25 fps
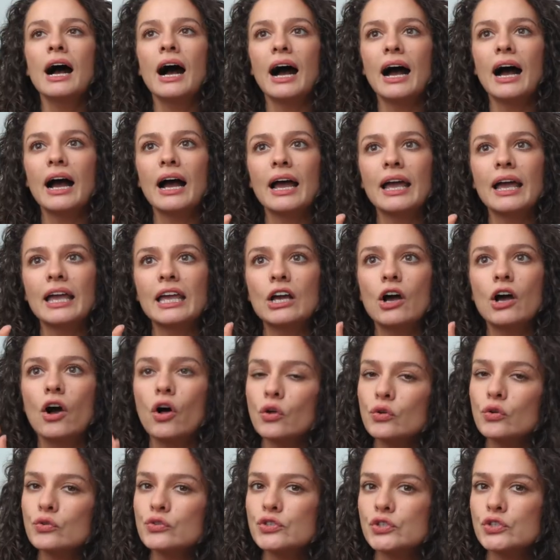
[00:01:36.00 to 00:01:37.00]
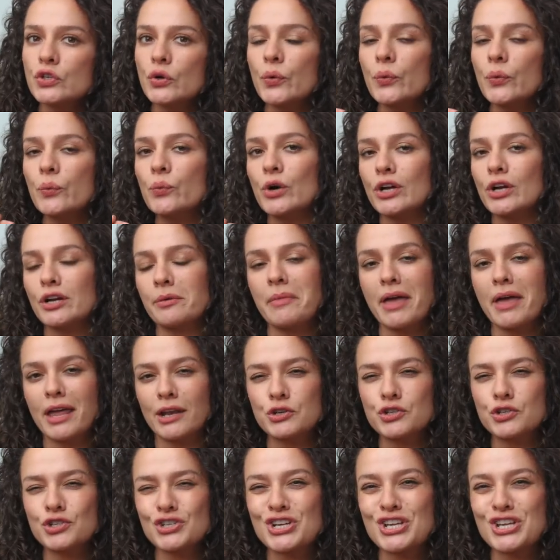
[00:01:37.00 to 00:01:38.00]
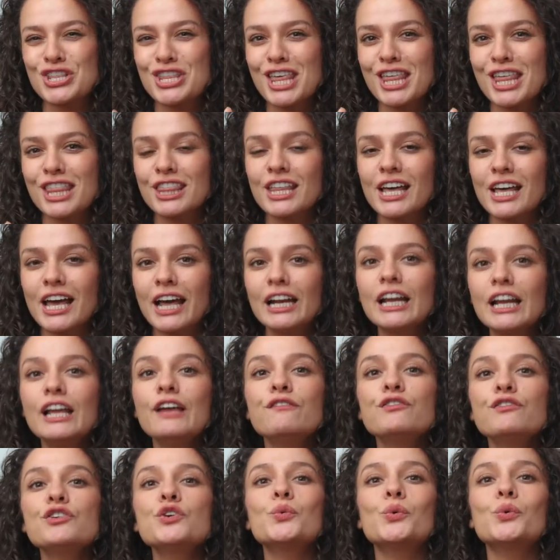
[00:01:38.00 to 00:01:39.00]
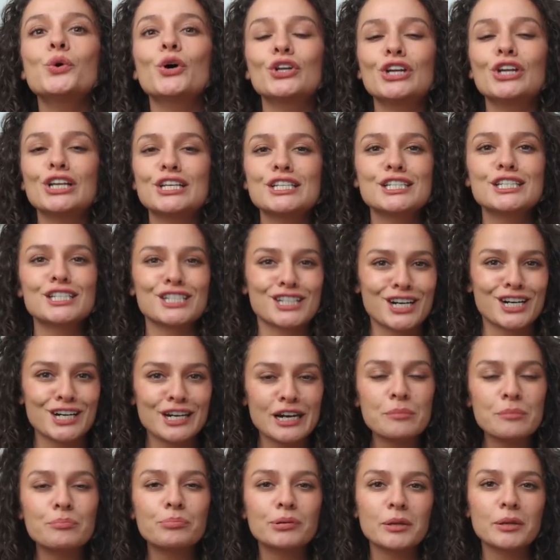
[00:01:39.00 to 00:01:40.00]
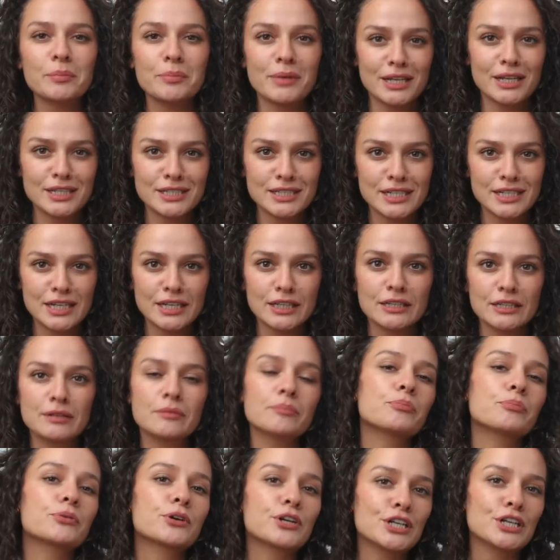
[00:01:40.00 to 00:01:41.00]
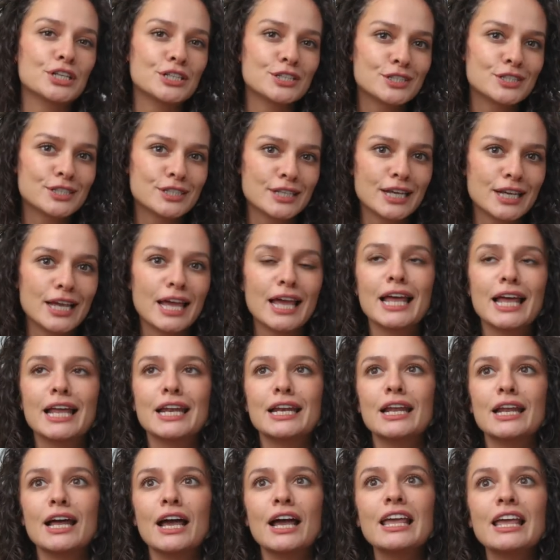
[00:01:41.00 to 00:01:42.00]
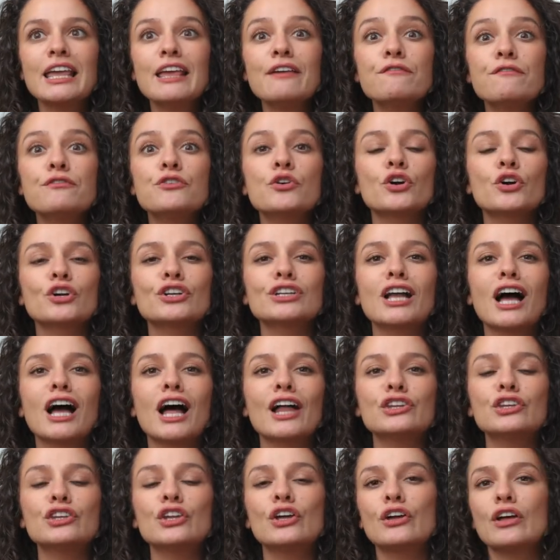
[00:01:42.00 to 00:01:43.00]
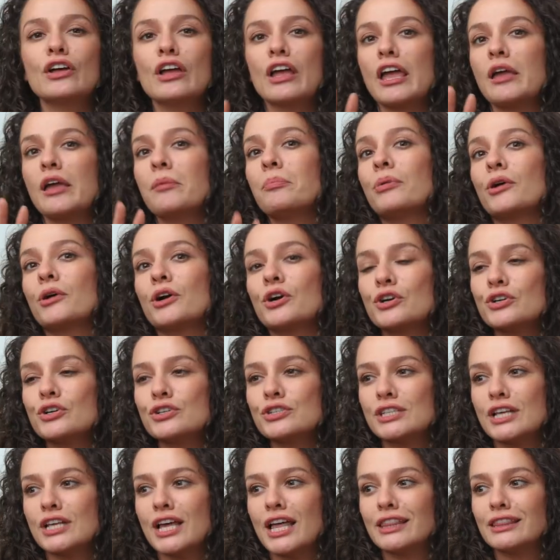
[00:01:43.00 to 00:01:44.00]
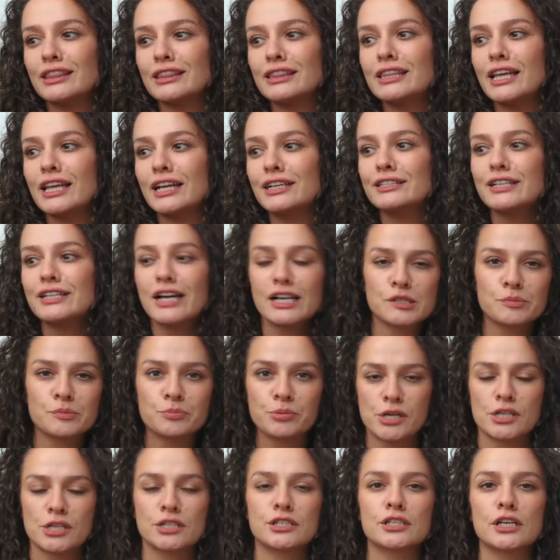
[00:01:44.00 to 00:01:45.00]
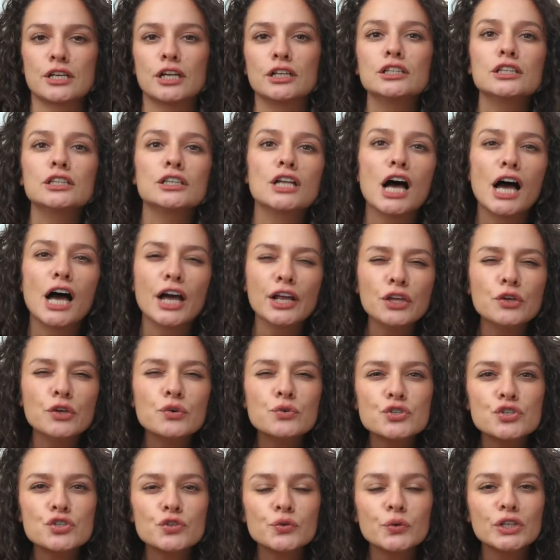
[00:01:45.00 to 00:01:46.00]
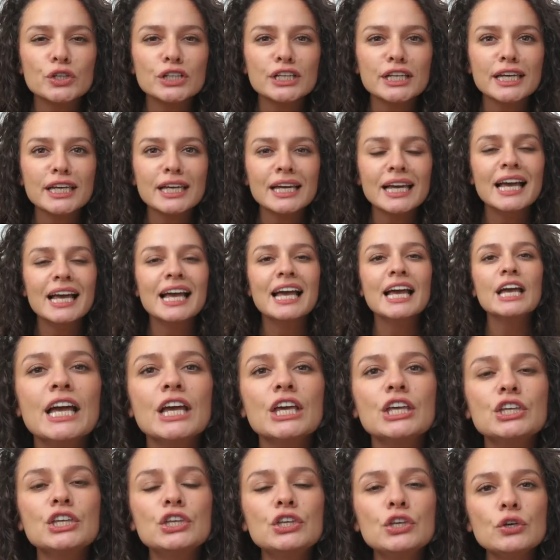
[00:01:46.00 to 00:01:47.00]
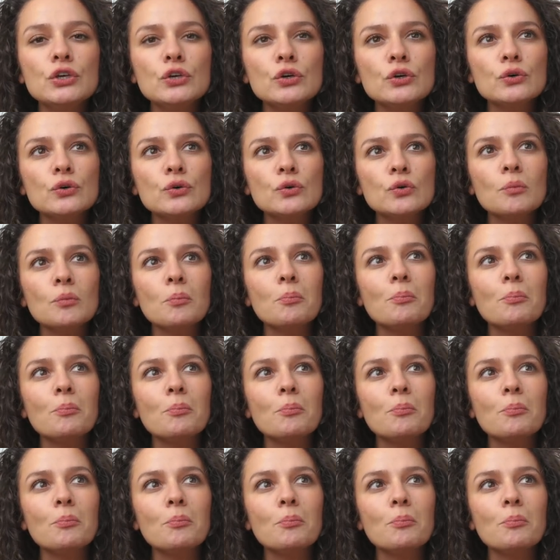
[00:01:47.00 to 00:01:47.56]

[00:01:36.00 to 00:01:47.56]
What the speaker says: I also want to mention that if you want to start implementing prints, and if you're not a person that does prints a lot usually, you